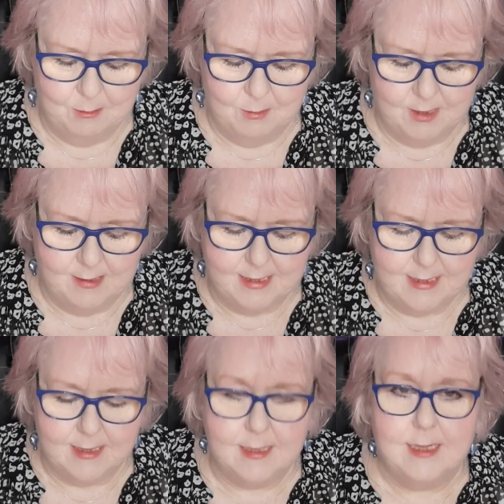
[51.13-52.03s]
Monday
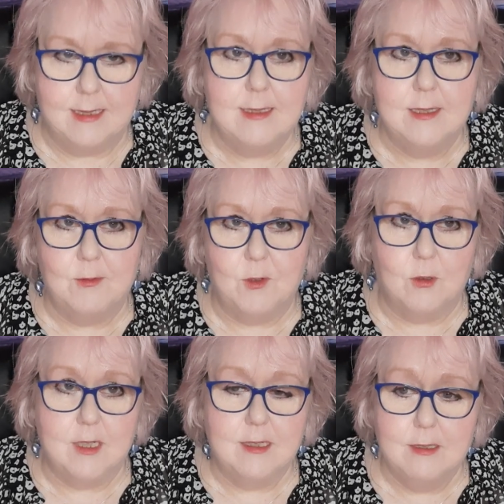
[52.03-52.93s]
the 9th of
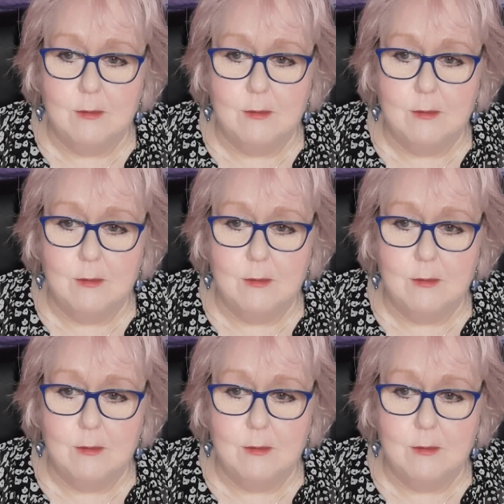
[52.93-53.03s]
August.